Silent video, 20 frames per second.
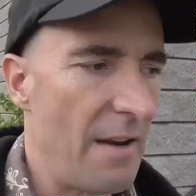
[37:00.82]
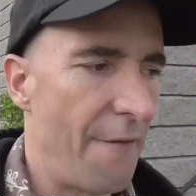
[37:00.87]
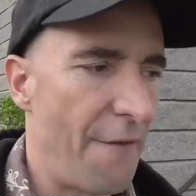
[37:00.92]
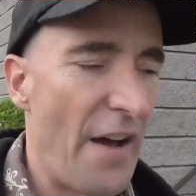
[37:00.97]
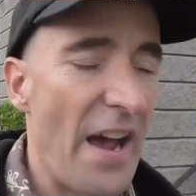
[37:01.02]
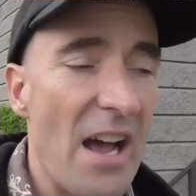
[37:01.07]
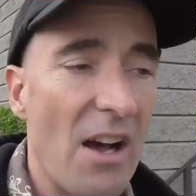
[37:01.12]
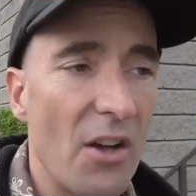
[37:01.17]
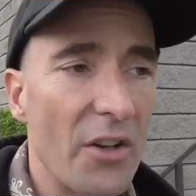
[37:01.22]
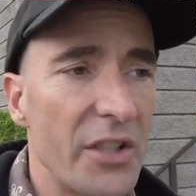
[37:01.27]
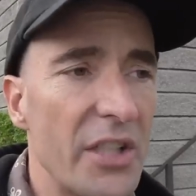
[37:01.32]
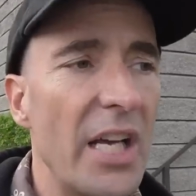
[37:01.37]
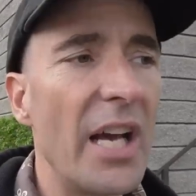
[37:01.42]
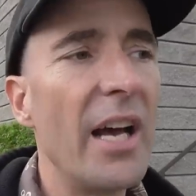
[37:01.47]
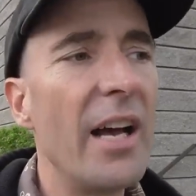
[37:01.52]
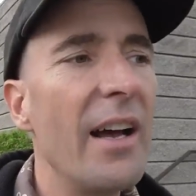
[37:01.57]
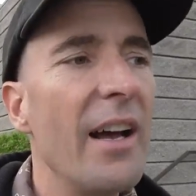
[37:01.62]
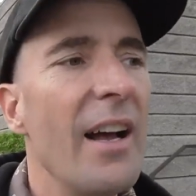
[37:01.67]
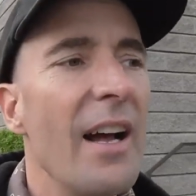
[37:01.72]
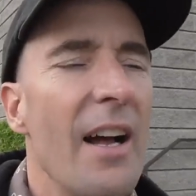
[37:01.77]
fails.
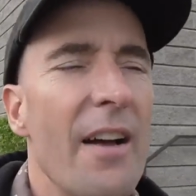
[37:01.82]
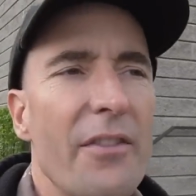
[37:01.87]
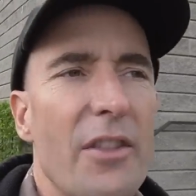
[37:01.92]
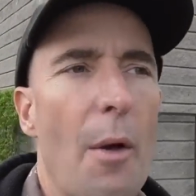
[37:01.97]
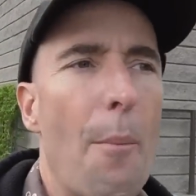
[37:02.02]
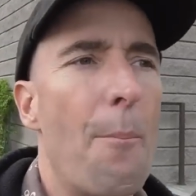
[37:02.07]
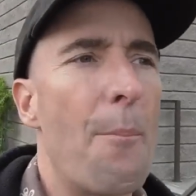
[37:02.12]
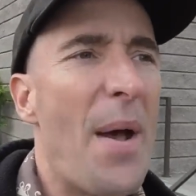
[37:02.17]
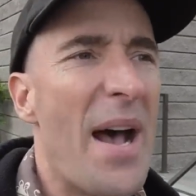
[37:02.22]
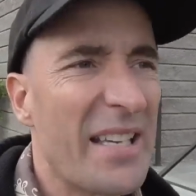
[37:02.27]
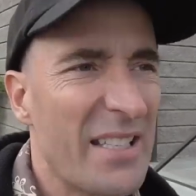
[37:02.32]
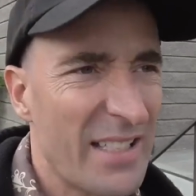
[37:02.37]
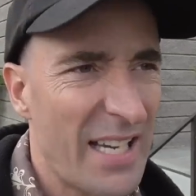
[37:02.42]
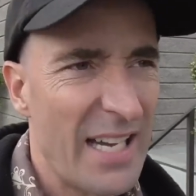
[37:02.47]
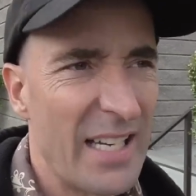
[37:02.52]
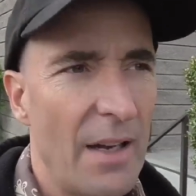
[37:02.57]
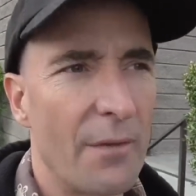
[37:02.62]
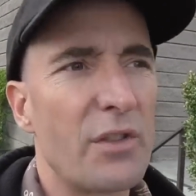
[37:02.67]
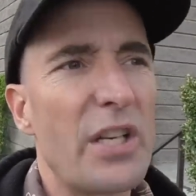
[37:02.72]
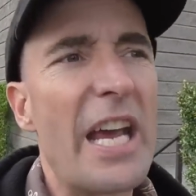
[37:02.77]
The best
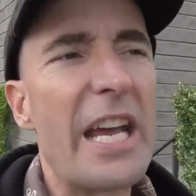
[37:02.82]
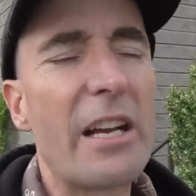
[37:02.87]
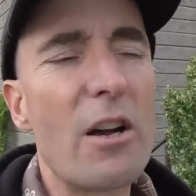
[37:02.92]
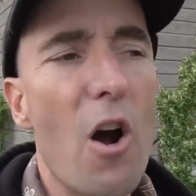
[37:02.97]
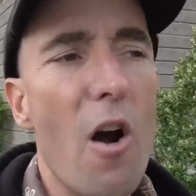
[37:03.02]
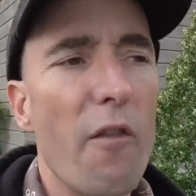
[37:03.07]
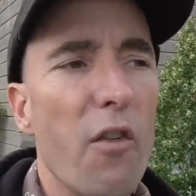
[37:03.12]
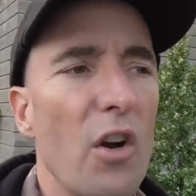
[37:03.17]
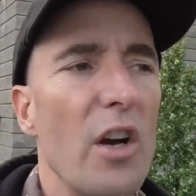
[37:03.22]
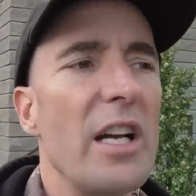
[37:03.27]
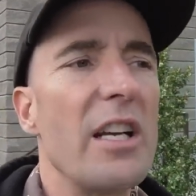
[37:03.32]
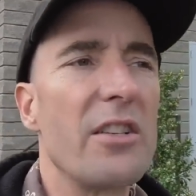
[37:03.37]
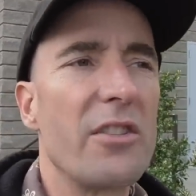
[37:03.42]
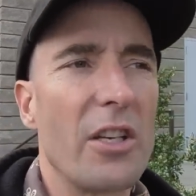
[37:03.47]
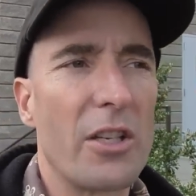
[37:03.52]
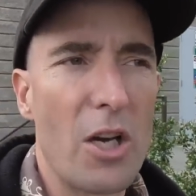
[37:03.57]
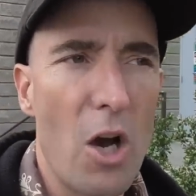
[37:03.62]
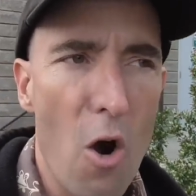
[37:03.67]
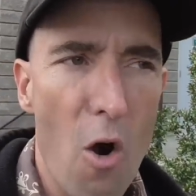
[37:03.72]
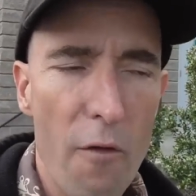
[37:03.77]
kind of takeover is
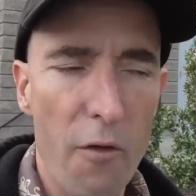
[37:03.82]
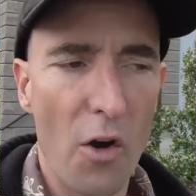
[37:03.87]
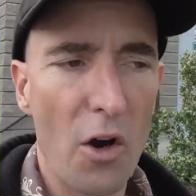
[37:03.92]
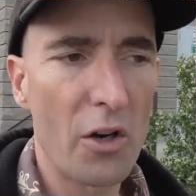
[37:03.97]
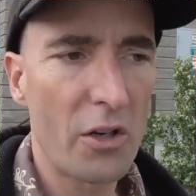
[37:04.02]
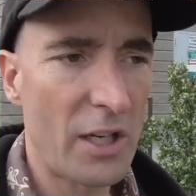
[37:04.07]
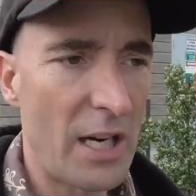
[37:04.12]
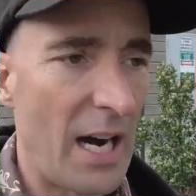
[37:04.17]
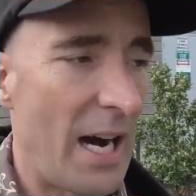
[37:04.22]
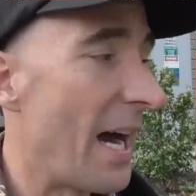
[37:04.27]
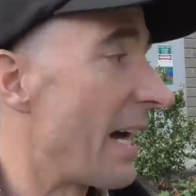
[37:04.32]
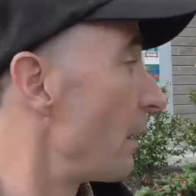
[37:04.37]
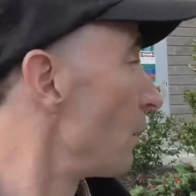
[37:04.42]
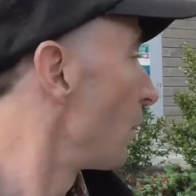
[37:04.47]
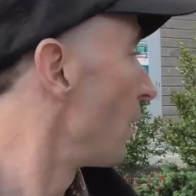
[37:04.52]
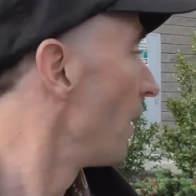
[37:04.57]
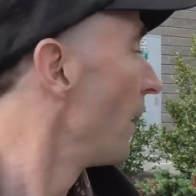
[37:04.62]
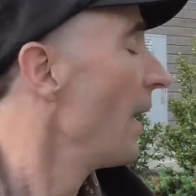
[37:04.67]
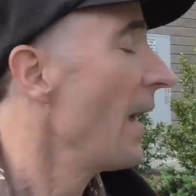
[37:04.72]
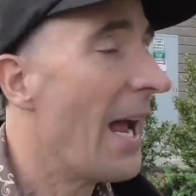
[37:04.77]
the covert kind,
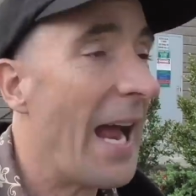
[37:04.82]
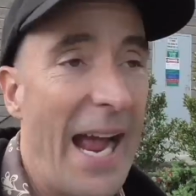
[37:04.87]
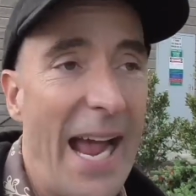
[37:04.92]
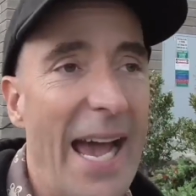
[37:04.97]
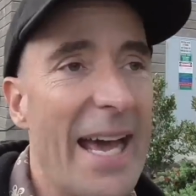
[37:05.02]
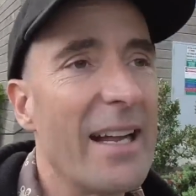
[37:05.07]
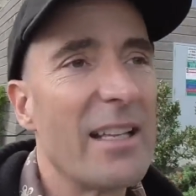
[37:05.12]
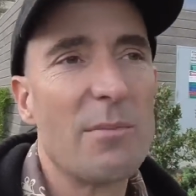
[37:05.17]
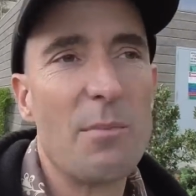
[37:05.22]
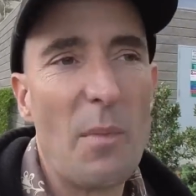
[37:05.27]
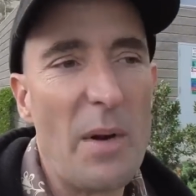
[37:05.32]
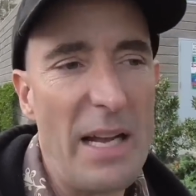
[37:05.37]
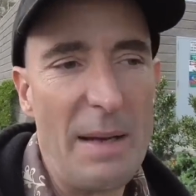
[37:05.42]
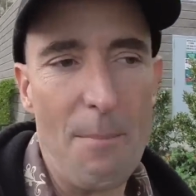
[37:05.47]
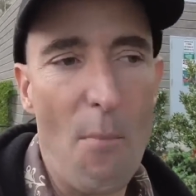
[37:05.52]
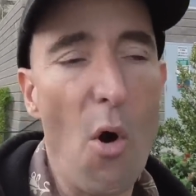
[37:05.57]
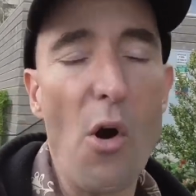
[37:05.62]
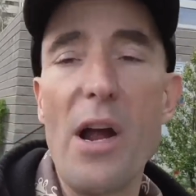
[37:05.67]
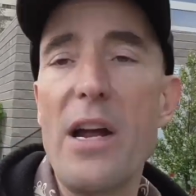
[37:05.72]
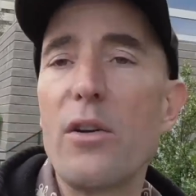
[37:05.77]
and it's
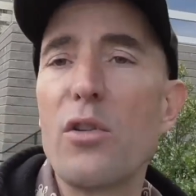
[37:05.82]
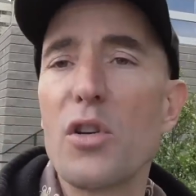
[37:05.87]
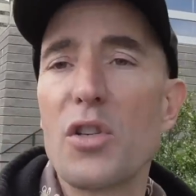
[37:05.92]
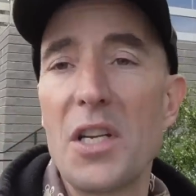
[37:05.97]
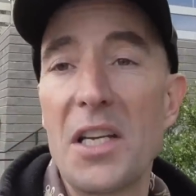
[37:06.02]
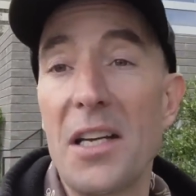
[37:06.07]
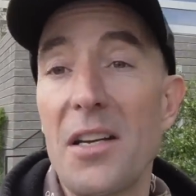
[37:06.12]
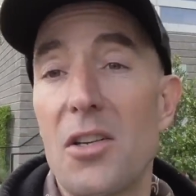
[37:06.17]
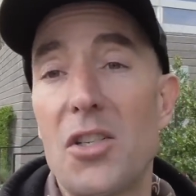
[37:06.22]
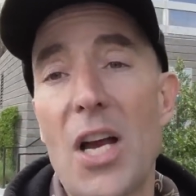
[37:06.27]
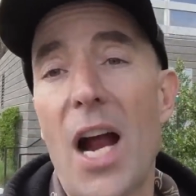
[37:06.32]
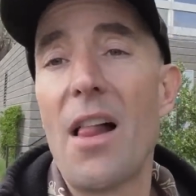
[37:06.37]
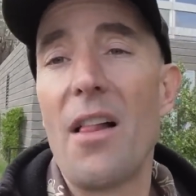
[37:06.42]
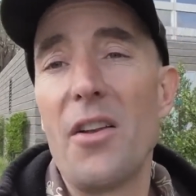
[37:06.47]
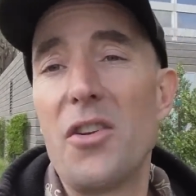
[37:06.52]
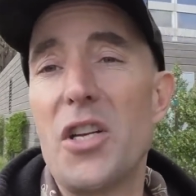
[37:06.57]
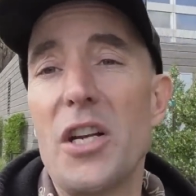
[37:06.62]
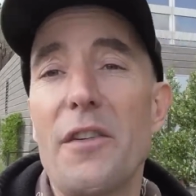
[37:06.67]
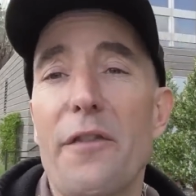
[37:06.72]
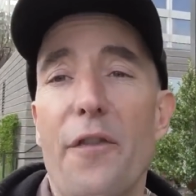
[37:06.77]
more interesting and
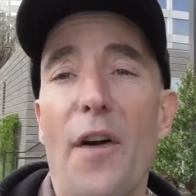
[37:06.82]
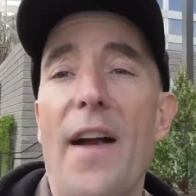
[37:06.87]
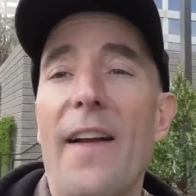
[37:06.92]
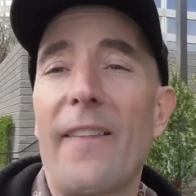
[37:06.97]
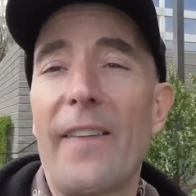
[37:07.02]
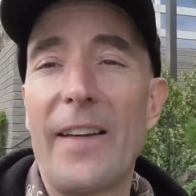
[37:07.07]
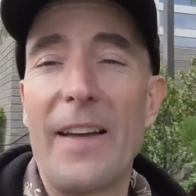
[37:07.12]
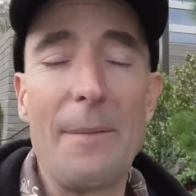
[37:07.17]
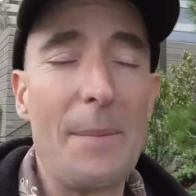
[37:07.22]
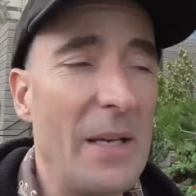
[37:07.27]
challenging, frankly.